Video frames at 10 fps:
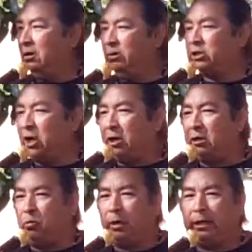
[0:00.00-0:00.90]
We
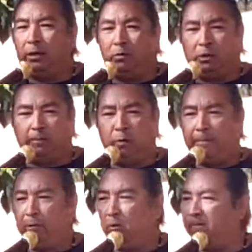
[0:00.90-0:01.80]
started working with the
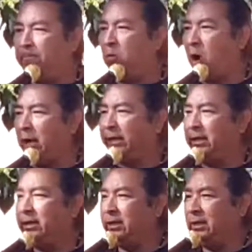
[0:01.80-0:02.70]
Pueblo of
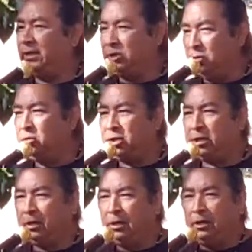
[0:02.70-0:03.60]
Pewaukee youth
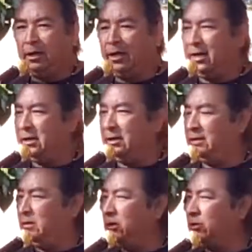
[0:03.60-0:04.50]

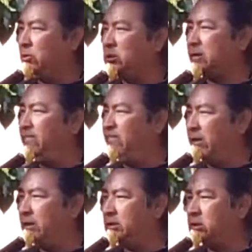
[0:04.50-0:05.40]
through some
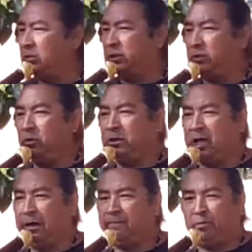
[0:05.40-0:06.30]
funds through the
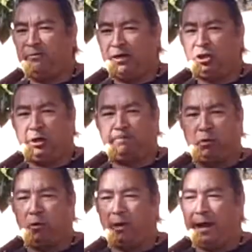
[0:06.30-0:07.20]
suicide prevention
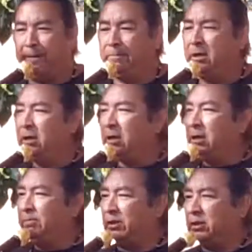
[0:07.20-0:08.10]
program.
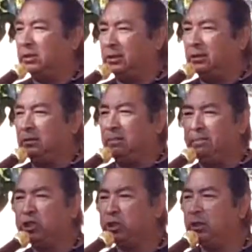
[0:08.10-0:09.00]
But the
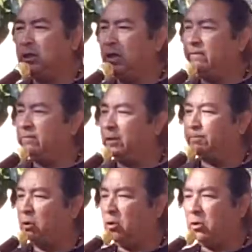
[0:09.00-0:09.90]
mission of the
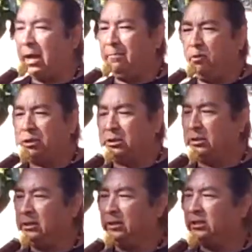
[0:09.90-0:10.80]
program was
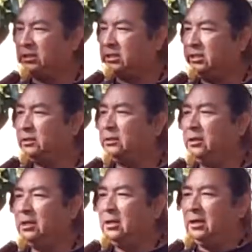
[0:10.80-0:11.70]
to
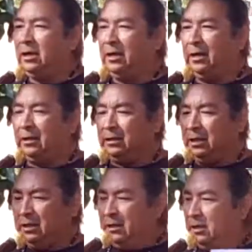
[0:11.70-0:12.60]
instill
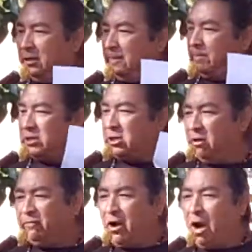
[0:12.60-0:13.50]

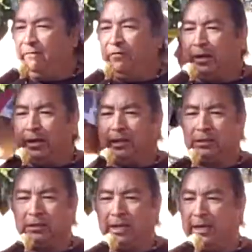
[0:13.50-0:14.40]

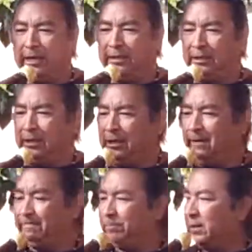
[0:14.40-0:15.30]
self-confidence and
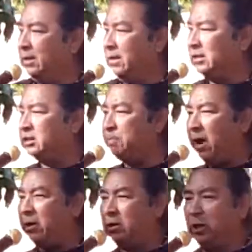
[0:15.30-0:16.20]

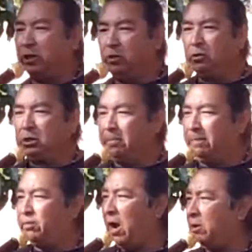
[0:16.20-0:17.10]
inspire our youth to
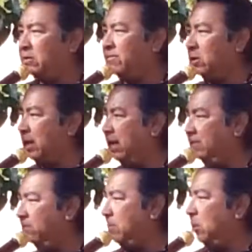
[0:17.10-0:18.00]
be proud of their
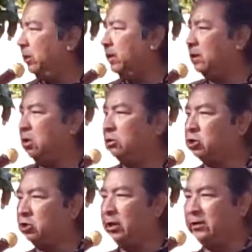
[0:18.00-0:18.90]
Native American
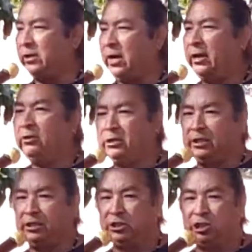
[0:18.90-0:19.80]
culture and their
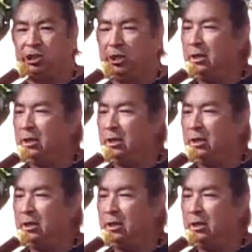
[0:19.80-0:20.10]
heritage.